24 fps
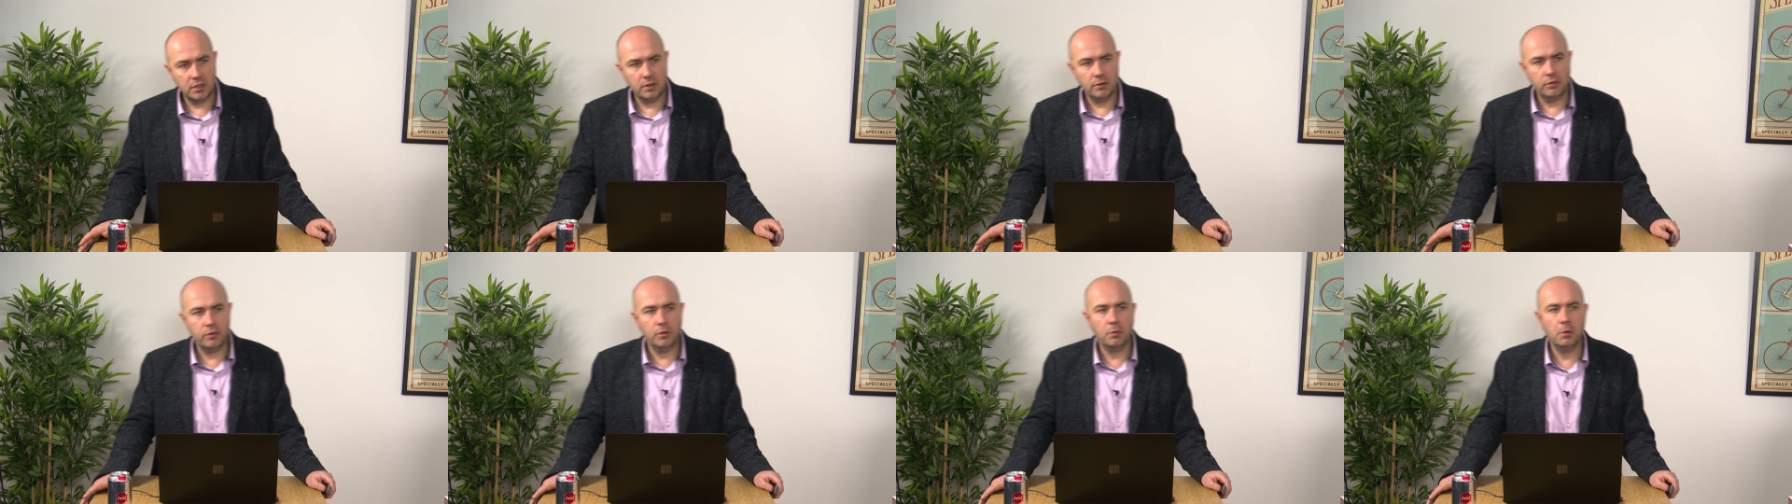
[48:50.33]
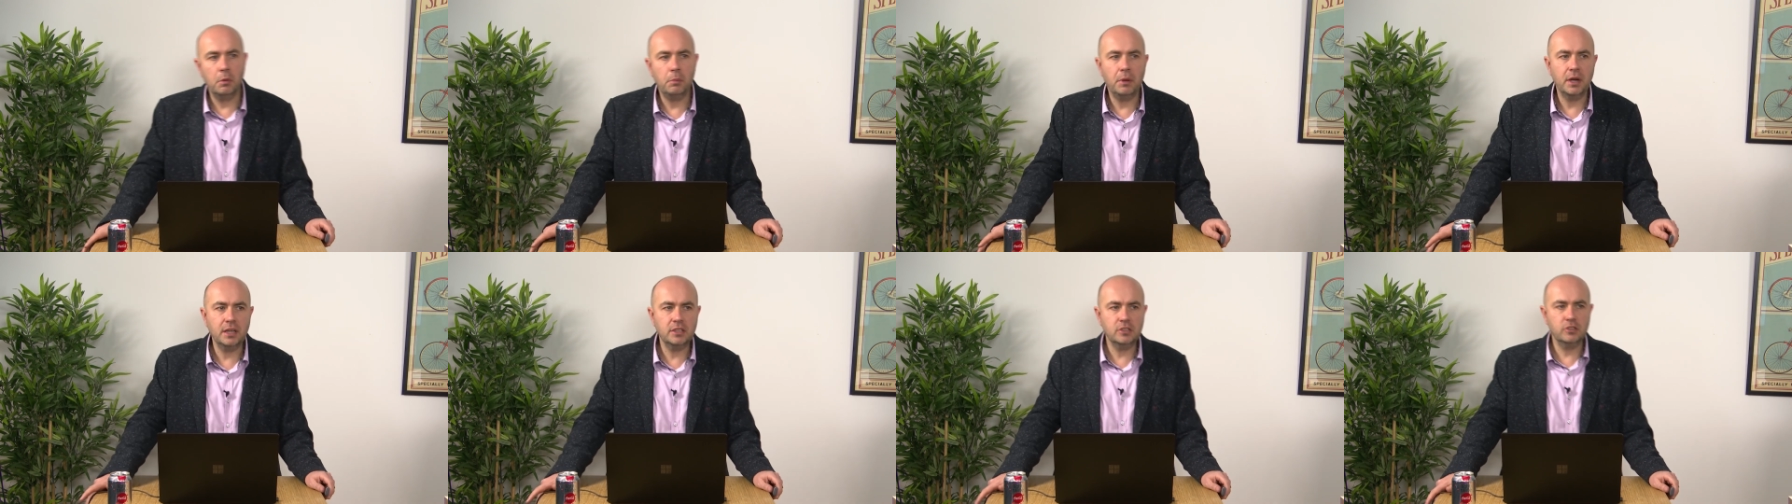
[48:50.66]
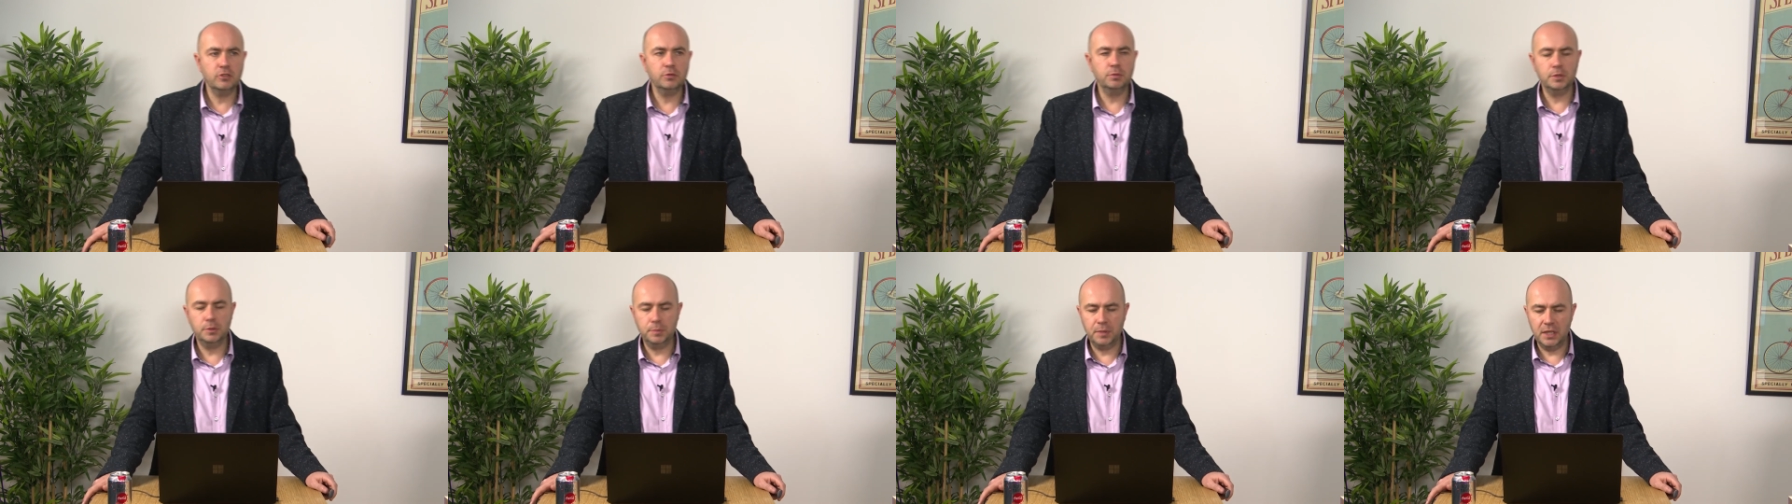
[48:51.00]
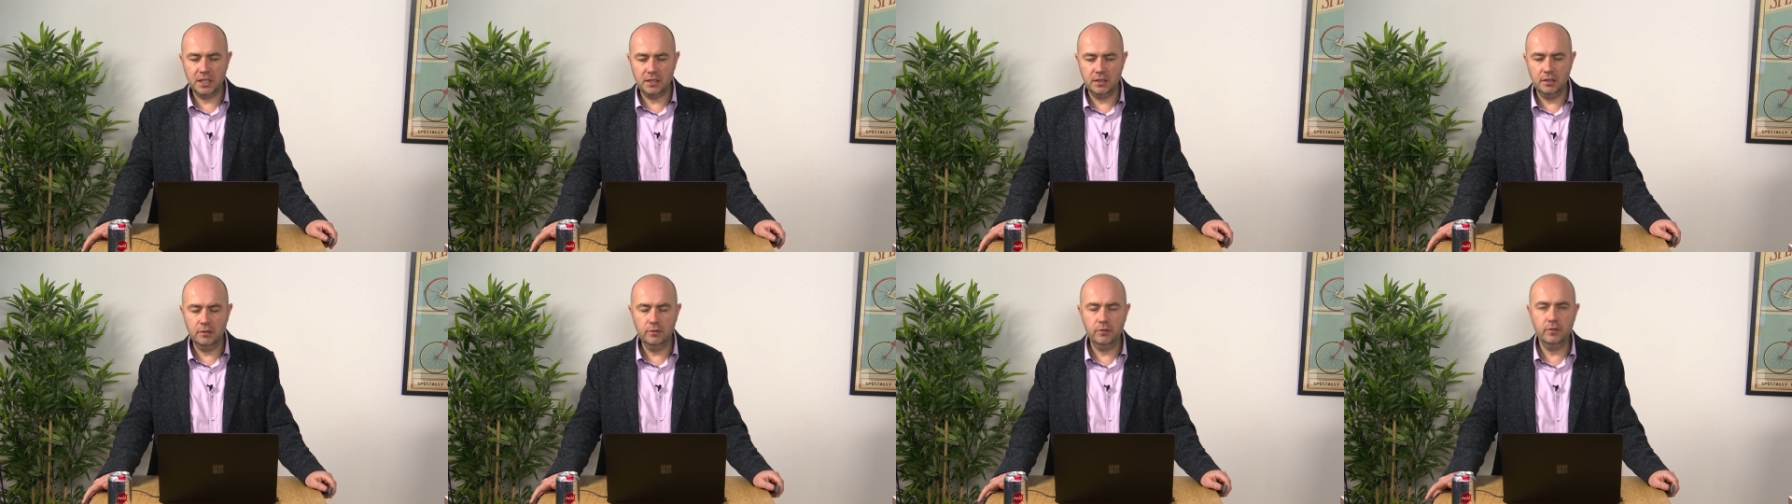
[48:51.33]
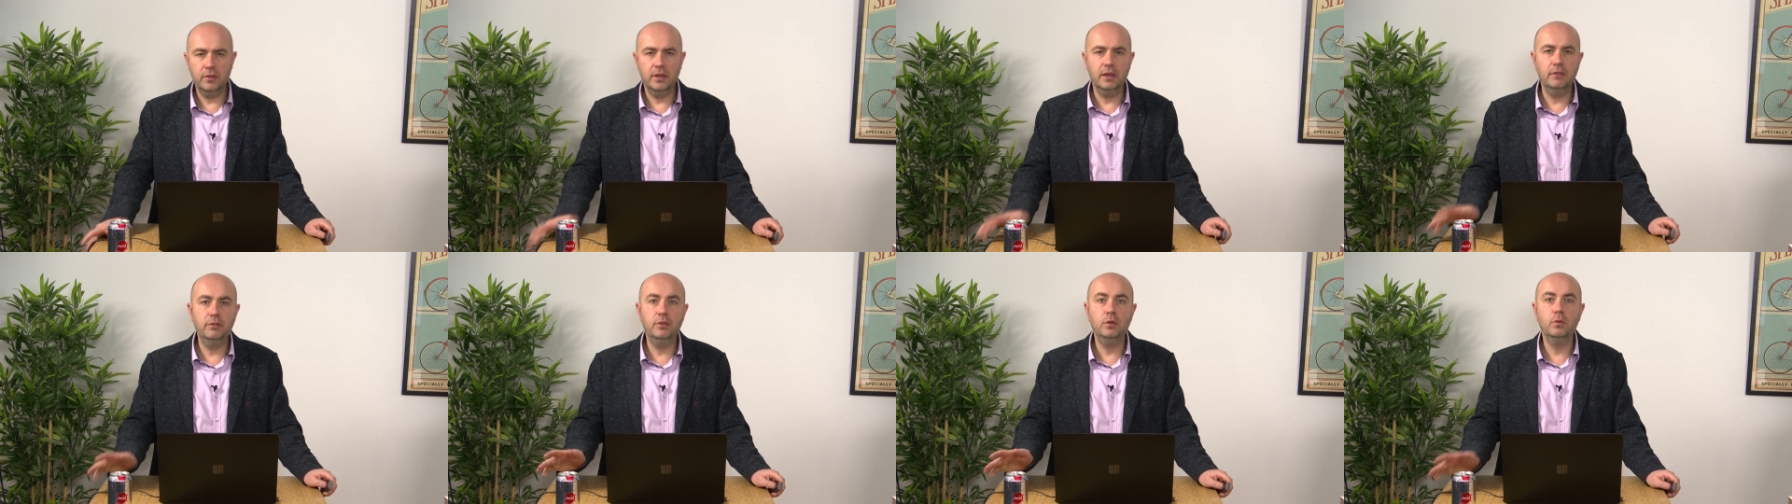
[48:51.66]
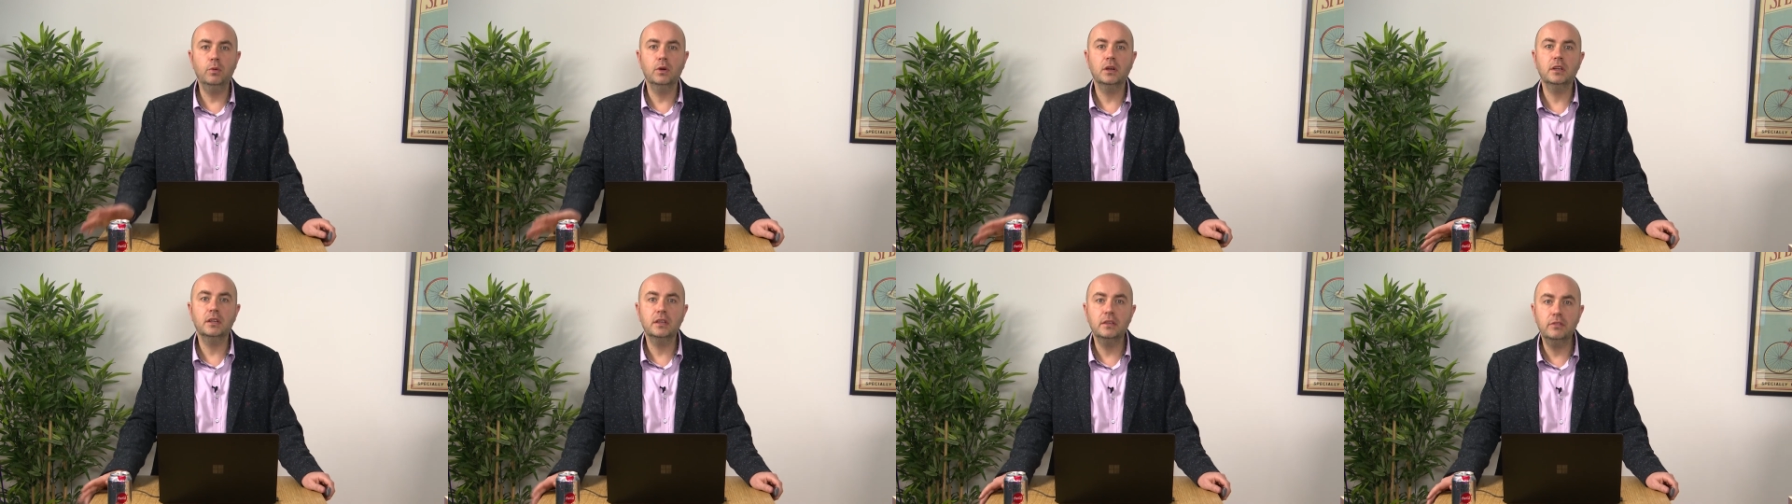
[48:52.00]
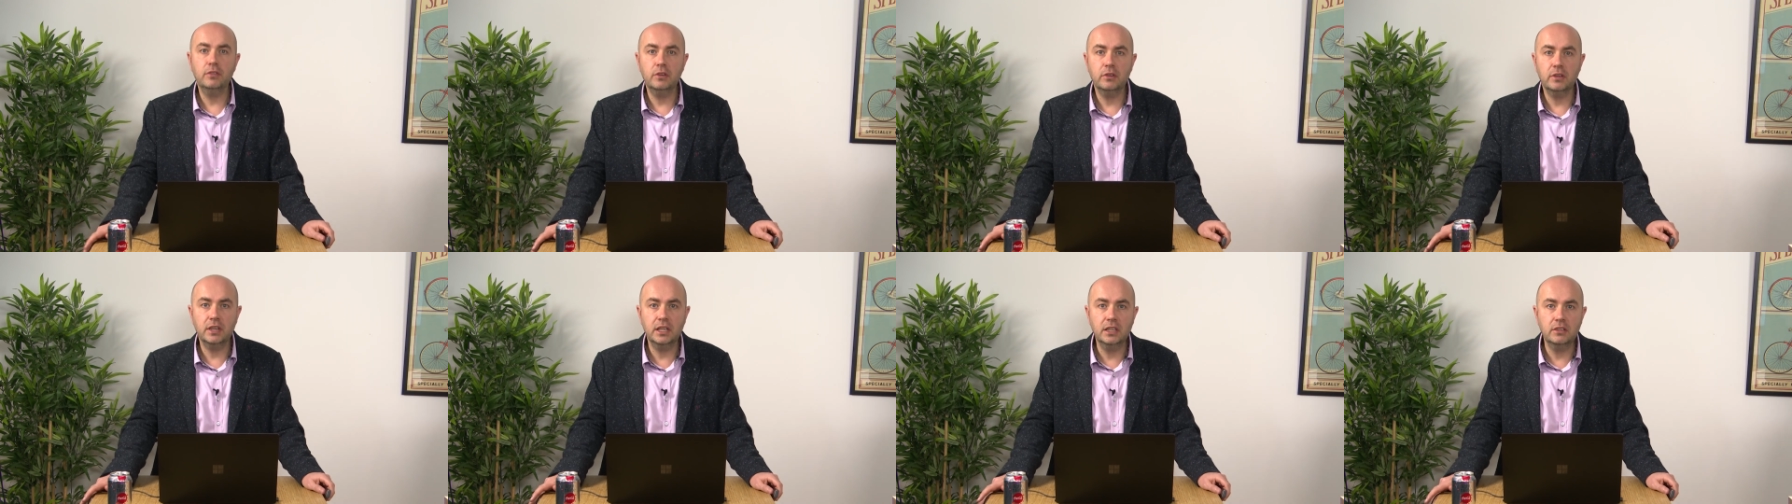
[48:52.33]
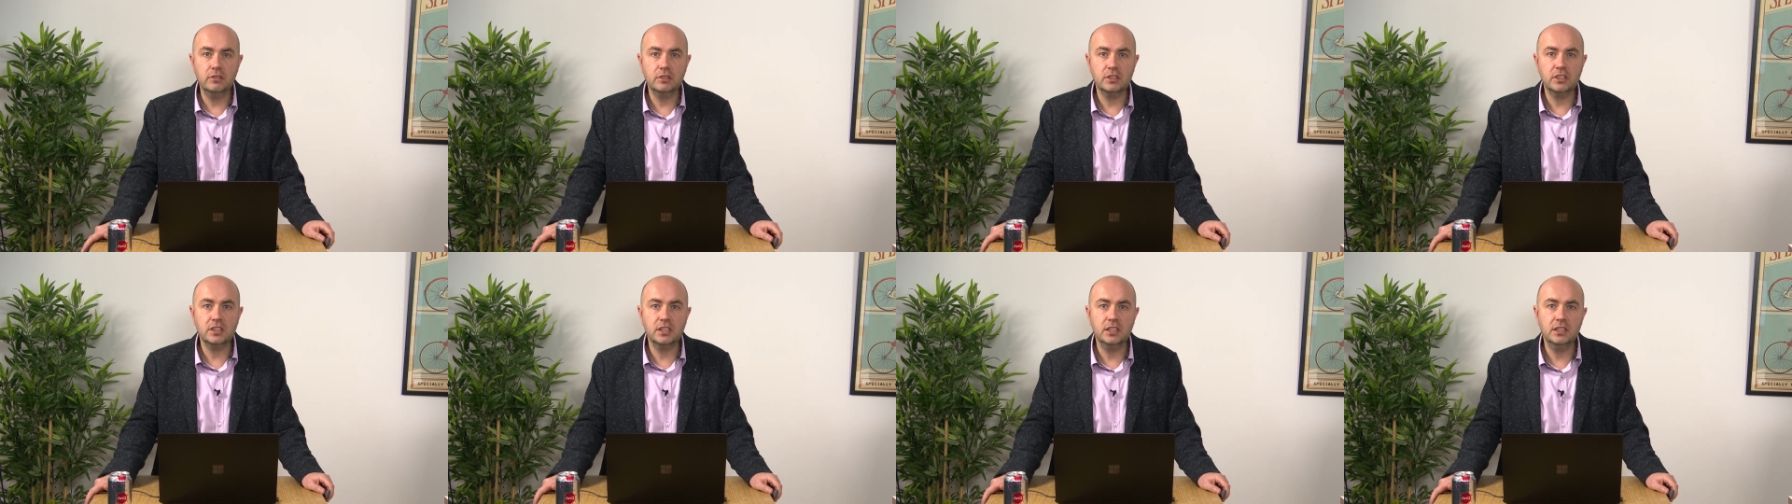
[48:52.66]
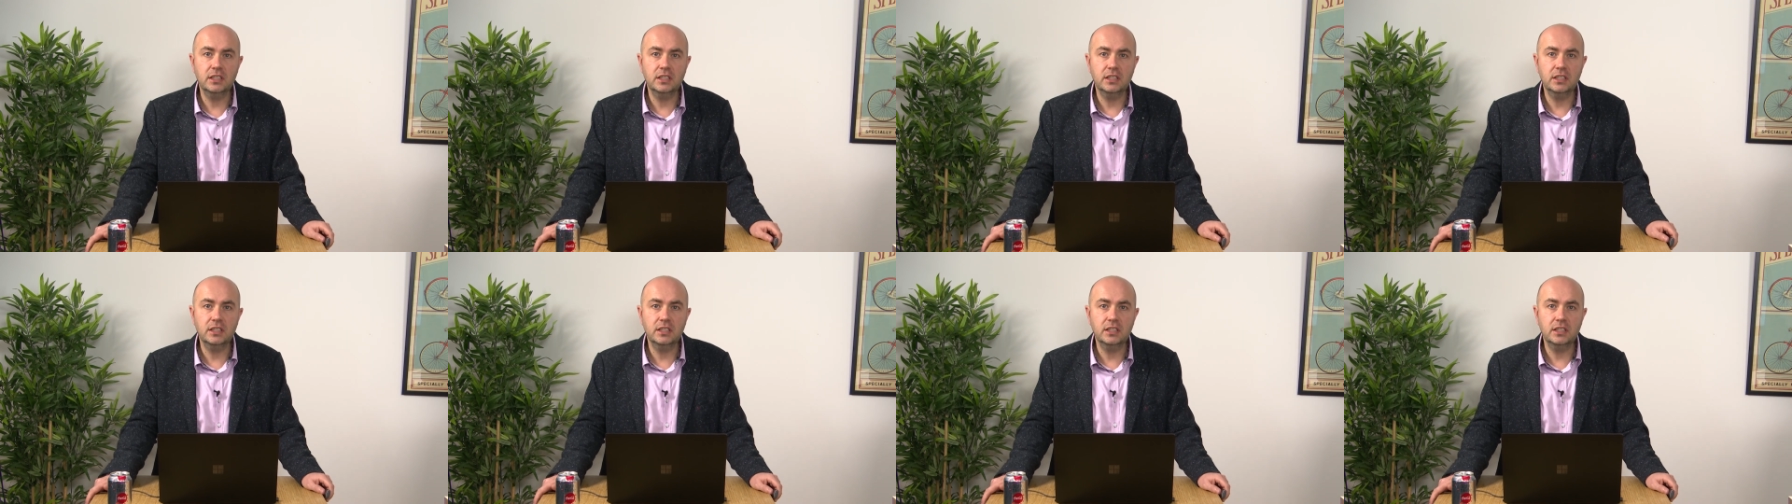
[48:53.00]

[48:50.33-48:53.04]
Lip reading: from a Microsoft perspective. If you're interested in